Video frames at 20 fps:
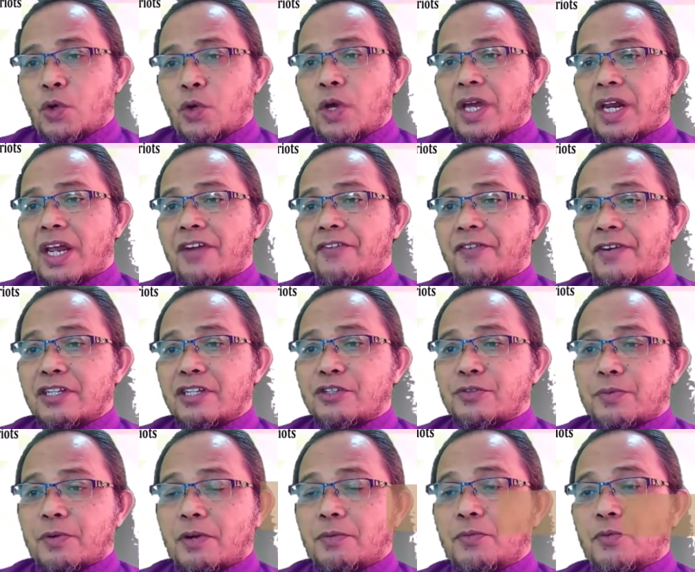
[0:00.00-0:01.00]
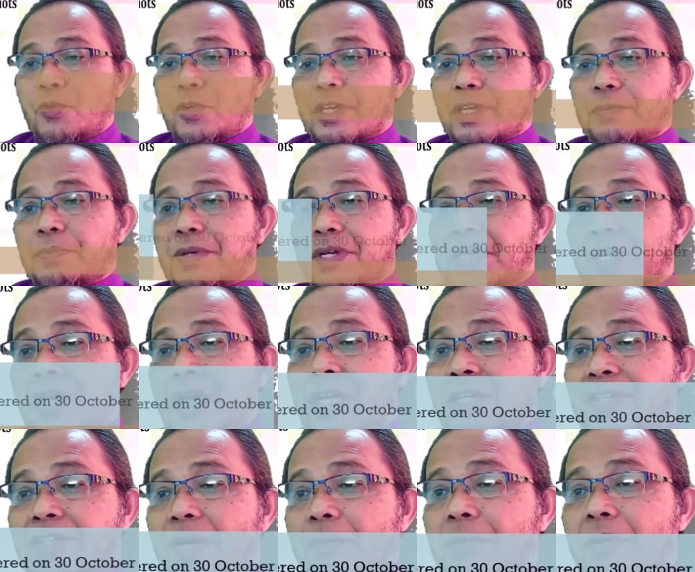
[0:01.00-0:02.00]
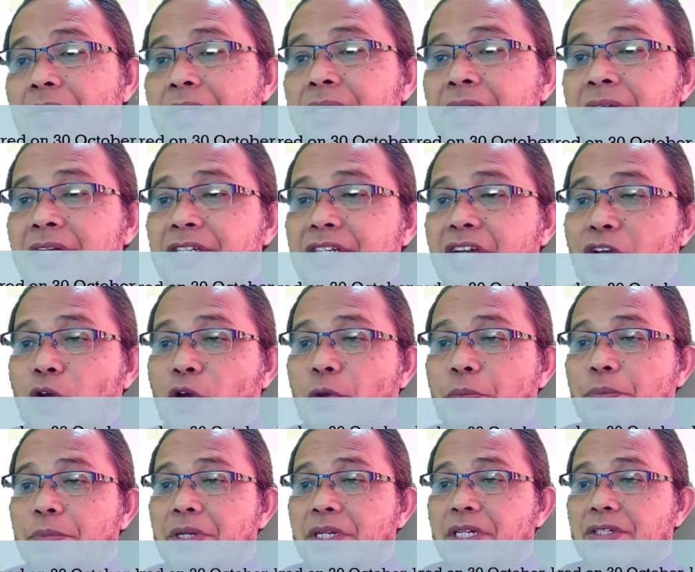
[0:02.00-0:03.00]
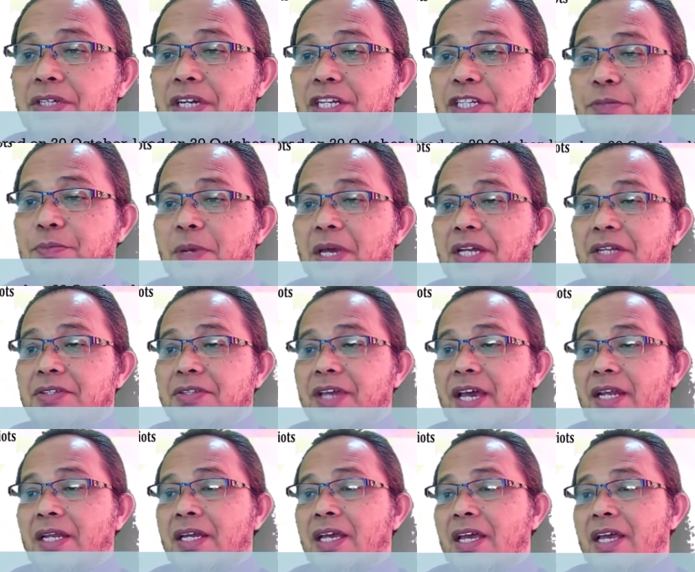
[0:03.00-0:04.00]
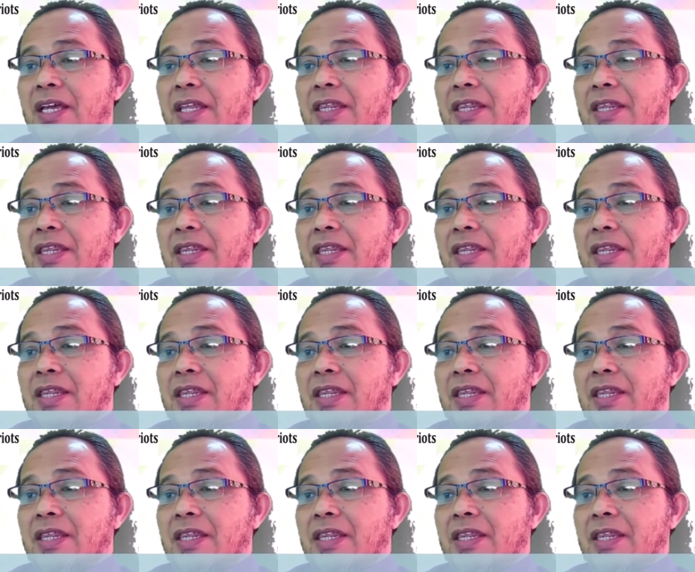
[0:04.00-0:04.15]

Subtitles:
Quick reference from Wikipedia and some other encyclopedias explains that